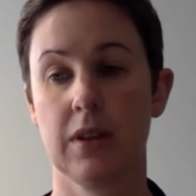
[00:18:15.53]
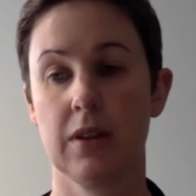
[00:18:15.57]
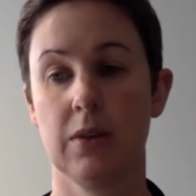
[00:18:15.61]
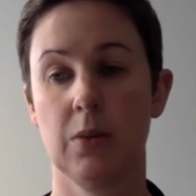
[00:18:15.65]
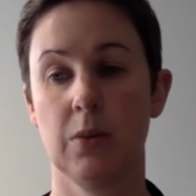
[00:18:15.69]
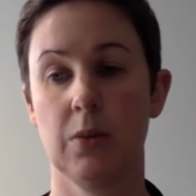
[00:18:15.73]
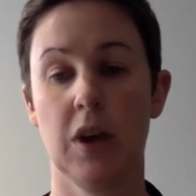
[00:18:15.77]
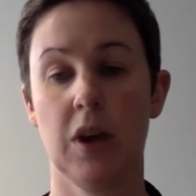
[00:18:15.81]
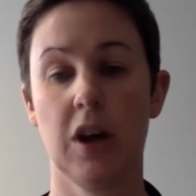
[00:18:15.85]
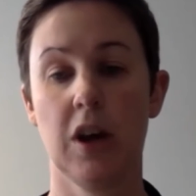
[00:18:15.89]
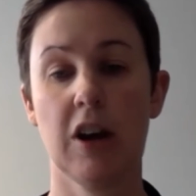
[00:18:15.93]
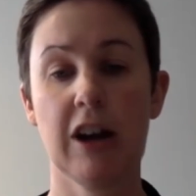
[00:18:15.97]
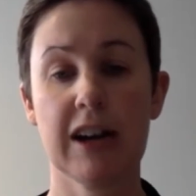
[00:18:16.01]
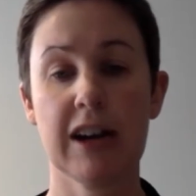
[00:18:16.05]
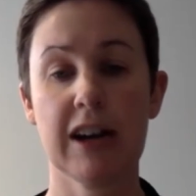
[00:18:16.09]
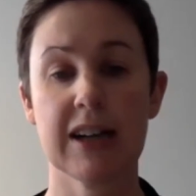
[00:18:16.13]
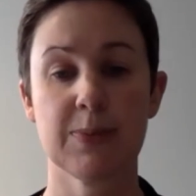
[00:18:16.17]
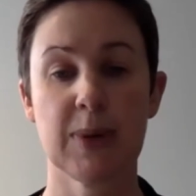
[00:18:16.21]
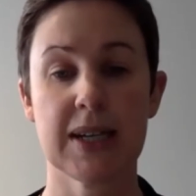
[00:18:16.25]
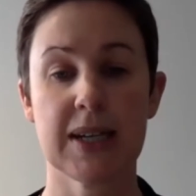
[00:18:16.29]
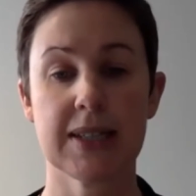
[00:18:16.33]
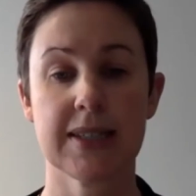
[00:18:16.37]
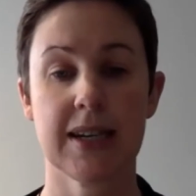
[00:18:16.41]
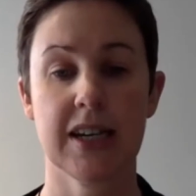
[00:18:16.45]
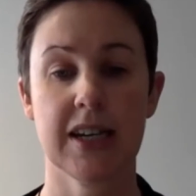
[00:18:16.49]
Well, our
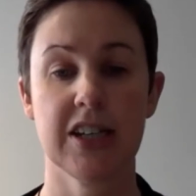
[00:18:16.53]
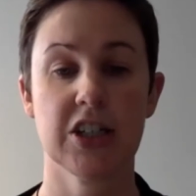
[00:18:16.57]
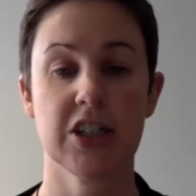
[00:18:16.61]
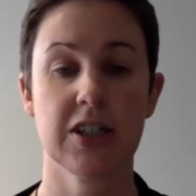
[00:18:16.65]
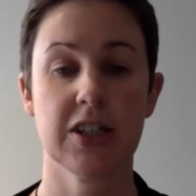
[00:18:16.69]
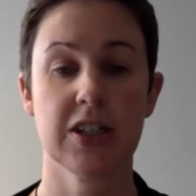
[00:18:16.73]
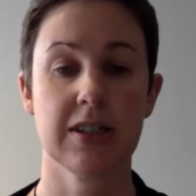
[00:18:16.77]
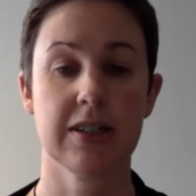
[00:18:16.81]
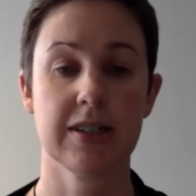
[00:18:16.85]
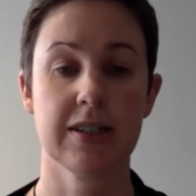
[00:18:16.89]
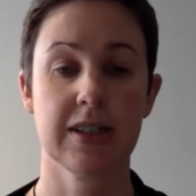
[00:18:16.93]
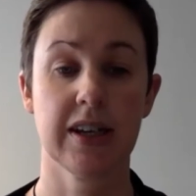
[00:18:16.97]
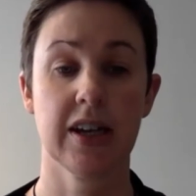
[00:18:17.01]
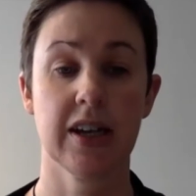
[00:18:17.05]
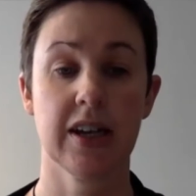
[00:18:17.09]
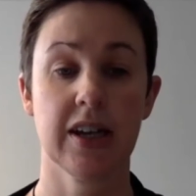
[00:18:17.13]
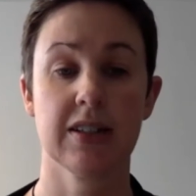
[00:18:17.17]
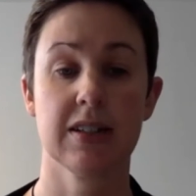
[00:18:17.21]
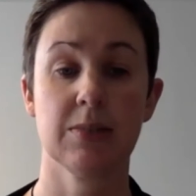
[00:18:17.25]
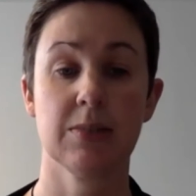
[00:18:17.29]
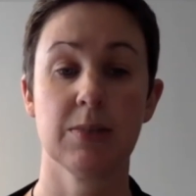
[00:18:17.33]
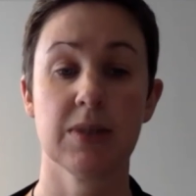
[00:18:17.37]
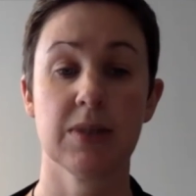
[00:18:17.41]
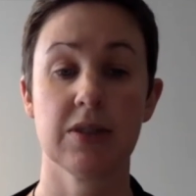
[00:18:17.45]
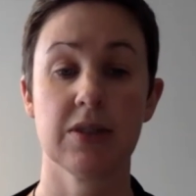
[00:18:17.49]
expectation is that
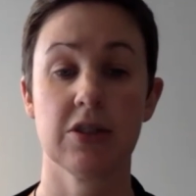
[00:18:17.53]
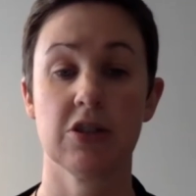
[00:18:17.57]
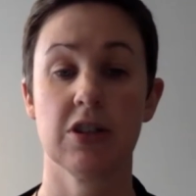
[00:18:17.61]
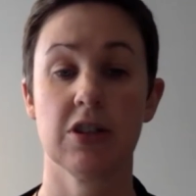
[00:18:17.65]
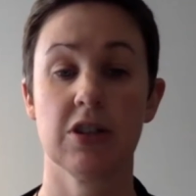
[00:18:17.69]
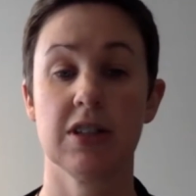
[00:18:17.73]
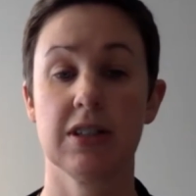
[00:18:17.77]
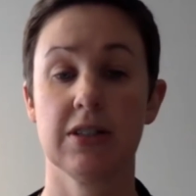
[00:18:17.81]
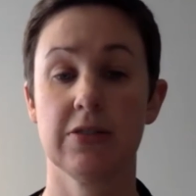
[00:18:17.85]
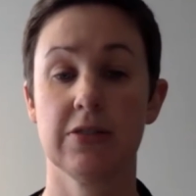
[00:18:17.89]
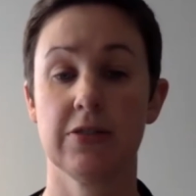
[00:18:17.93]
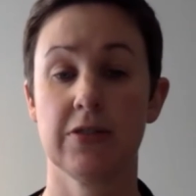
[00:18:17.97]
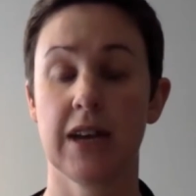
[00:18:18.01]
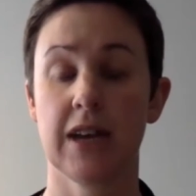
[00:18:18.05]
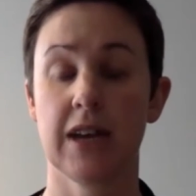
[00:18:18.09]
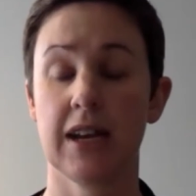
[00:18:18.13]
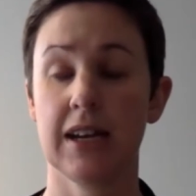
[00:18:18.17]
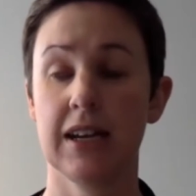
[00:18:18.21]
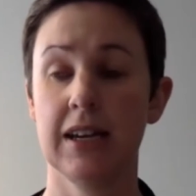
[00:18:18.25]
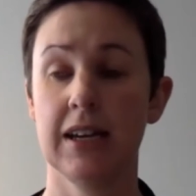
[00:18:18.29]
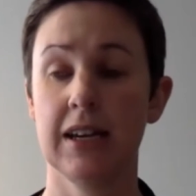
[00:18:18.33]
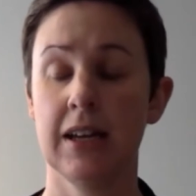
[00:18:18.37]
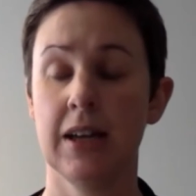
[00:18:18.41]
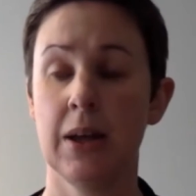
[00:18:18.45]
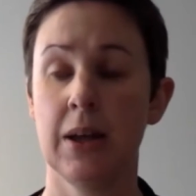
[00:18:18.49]
customers are treated
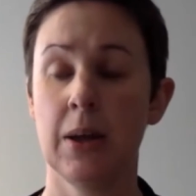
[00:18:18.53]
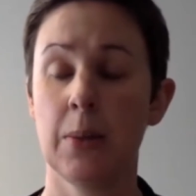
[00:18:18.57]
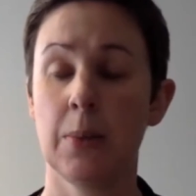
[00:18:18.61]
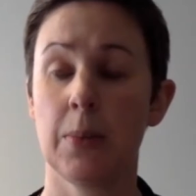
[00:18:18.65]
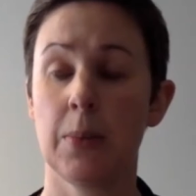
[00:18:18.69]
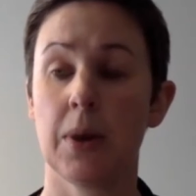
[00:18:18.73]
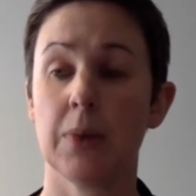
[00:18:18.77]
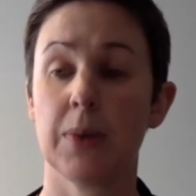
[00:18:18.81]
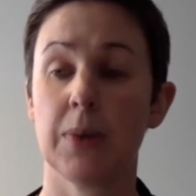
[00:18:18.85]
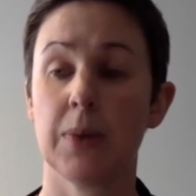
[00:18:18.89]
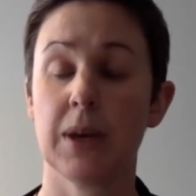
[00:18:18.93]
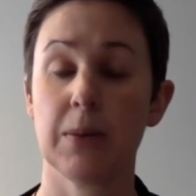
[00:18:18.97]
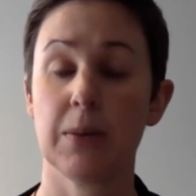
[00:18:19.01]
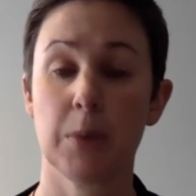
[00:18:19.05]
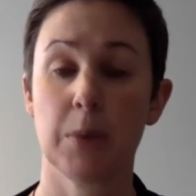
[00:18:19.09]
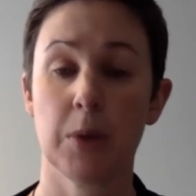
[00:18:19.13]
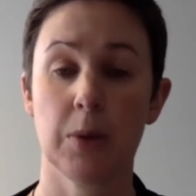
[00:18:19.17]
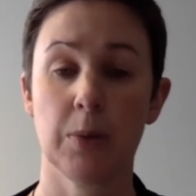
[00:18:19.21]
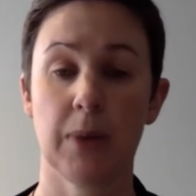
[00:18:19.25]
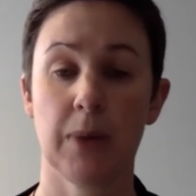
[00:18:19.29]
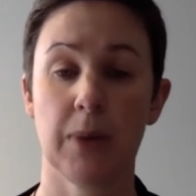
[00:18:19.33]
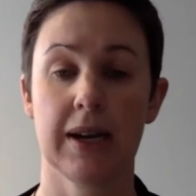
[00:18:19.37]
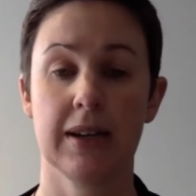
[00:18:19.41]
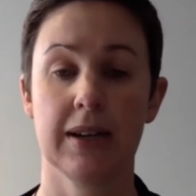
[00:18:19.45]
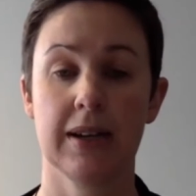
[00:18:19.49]
fairly by being put
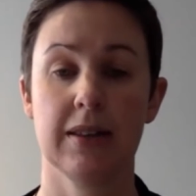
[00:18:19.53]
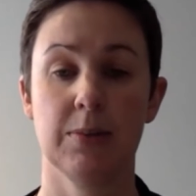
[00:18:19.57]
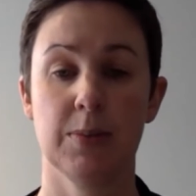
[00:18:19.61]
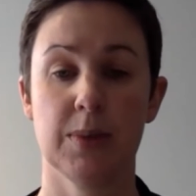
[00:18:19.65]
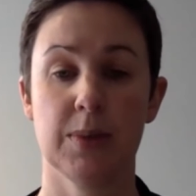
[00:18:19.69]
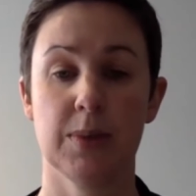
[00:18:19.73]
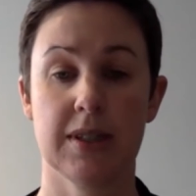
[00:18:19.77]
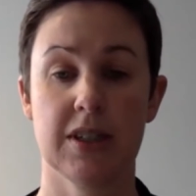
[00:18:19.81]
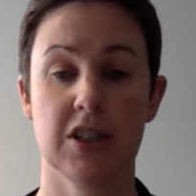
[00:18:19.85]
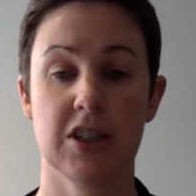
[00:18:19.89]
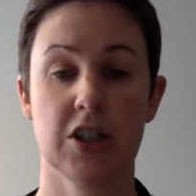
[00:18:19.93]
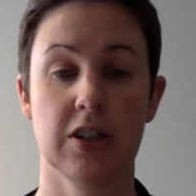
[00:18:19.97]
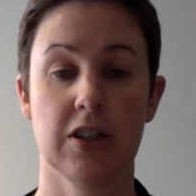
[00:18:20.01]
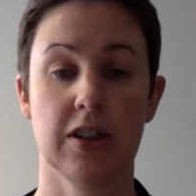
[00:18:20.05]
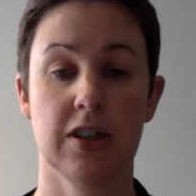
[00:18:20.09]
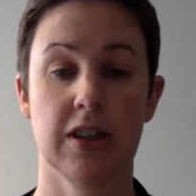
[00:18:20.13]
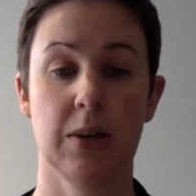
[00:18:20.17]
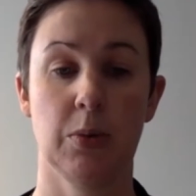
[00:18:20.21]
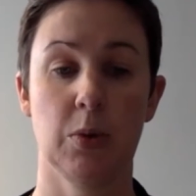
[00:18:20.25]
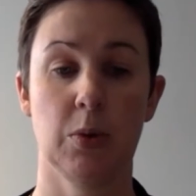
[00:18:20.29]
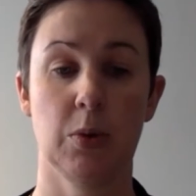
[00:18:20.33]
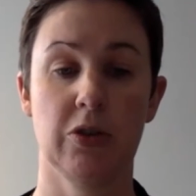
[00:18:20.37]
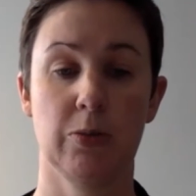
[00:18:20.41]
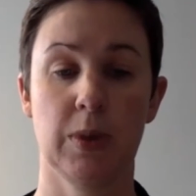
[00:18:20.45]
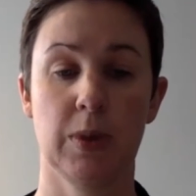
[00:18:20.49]
back in the position they
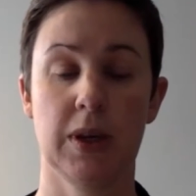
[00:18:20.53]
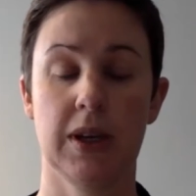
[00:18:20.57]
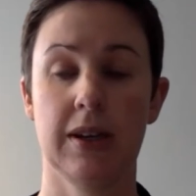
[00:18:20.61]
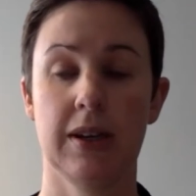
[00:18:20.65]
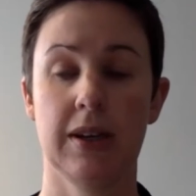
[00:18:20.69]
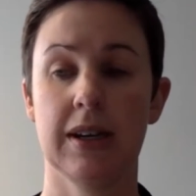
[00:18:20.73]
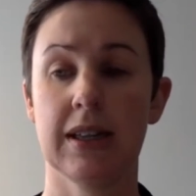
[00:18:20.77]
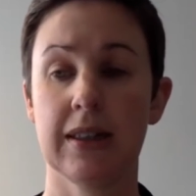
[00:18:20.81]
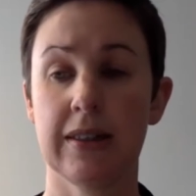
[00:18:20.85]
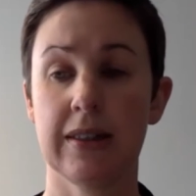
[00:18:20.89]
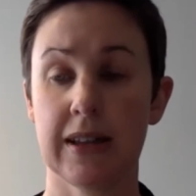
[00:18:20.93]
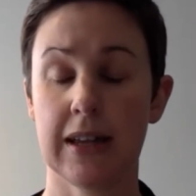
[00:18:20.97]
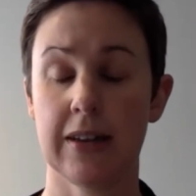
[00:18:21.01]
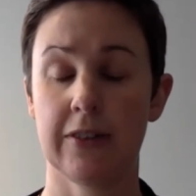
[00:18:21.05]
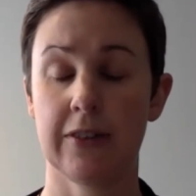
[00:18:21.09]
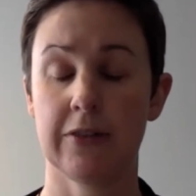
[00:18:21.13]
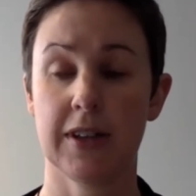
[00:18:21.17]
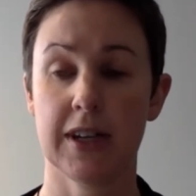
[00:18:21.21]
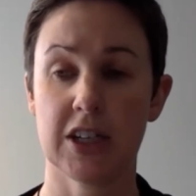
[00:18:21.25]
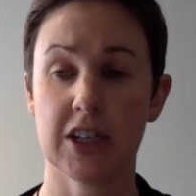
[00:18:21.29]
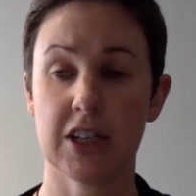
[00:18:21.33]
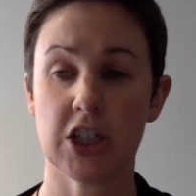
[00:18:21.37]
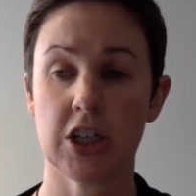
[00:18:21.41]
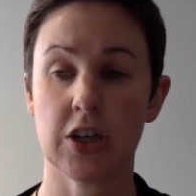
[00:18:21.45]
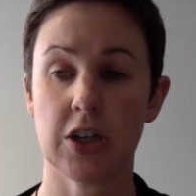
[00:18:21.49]
would have been if
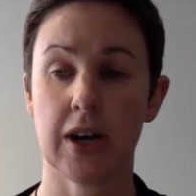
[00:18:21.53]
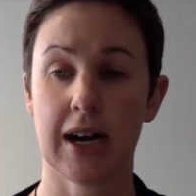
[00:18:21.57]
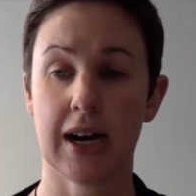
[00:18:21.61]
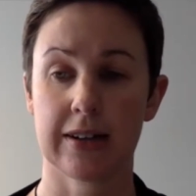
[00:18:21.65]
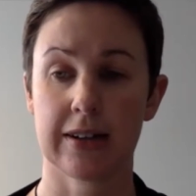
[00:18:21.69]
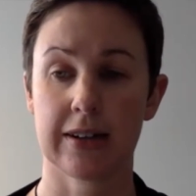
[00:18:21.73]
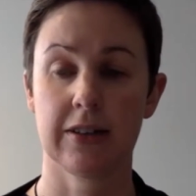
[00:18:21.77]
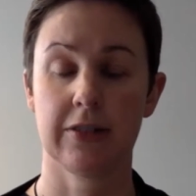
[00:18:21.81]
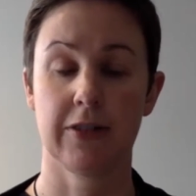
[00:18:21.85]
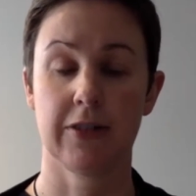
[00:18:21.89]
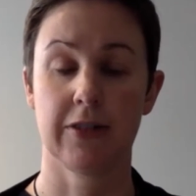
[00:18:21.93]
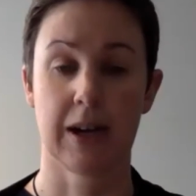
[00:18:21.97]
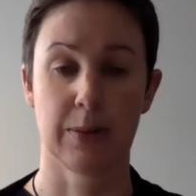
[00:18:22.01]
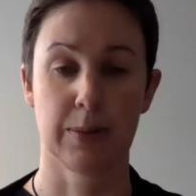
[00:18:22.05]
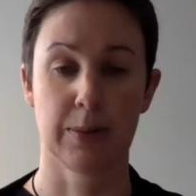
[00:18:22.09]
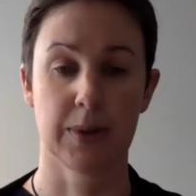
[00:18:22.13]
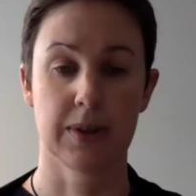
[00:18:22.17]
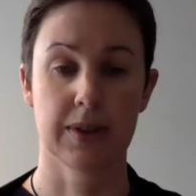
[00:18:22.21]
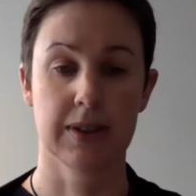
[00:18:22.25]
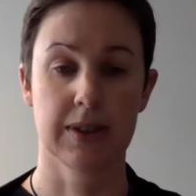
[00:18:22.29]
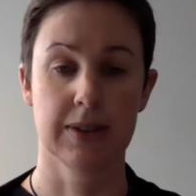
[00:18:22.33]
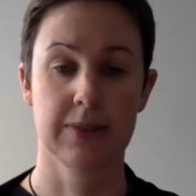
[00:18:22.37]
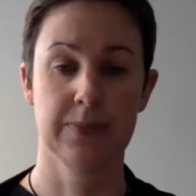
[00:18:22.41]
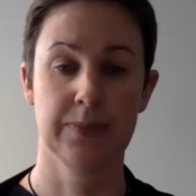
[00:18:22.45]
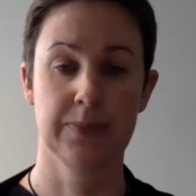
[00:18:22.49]
the issue hadn't have
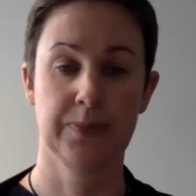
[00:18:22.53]
happened.